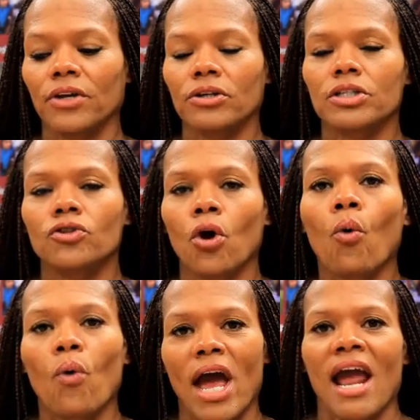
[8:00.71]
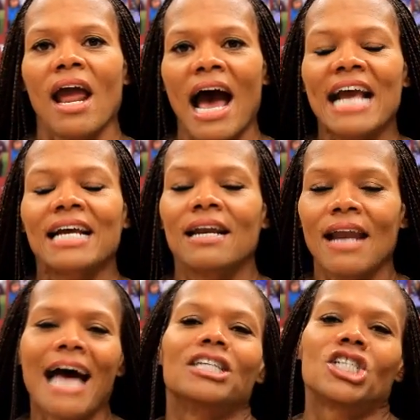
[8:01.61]
there is no way I
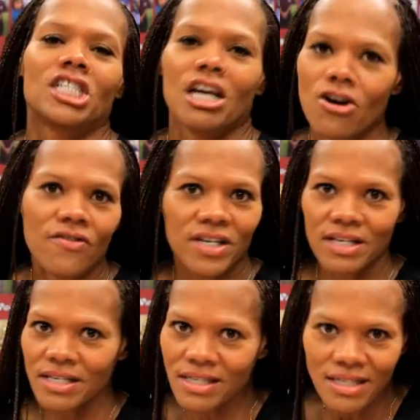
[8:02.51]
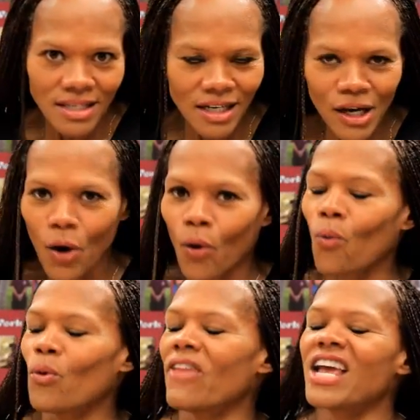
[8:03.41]
cannot share this
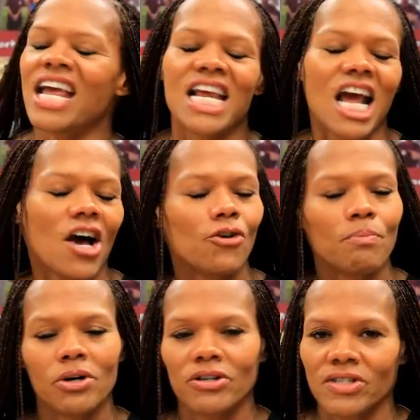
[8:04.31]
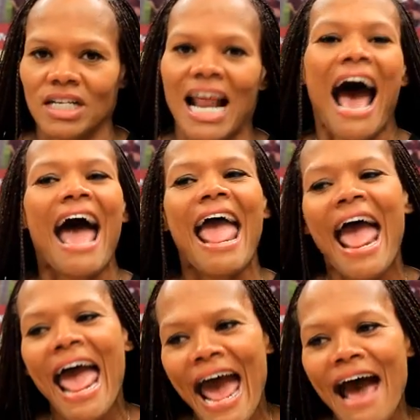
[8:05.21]
with any other person. I
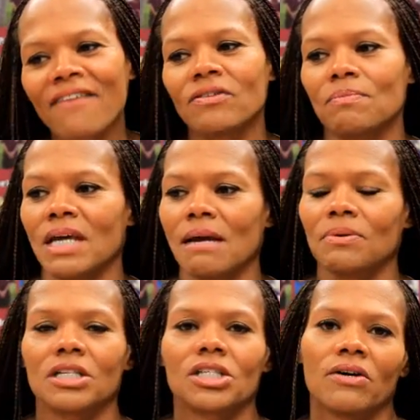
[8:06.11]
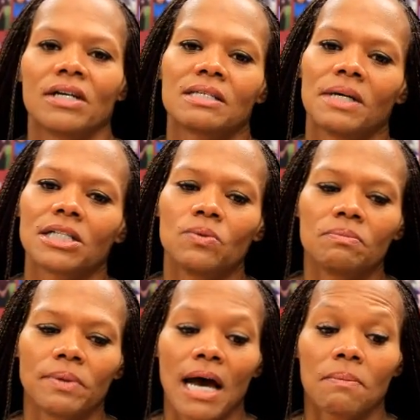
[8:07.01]
have to be able to share it, especially
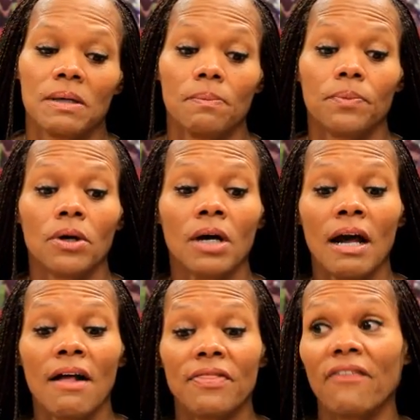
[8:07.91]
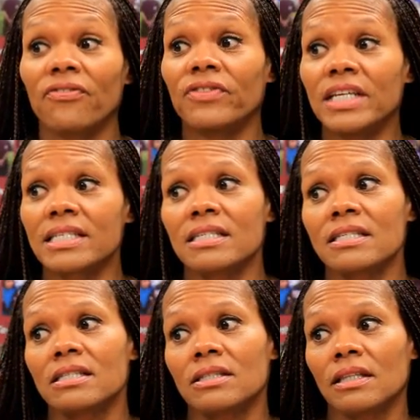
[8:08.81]
with Black people, that this is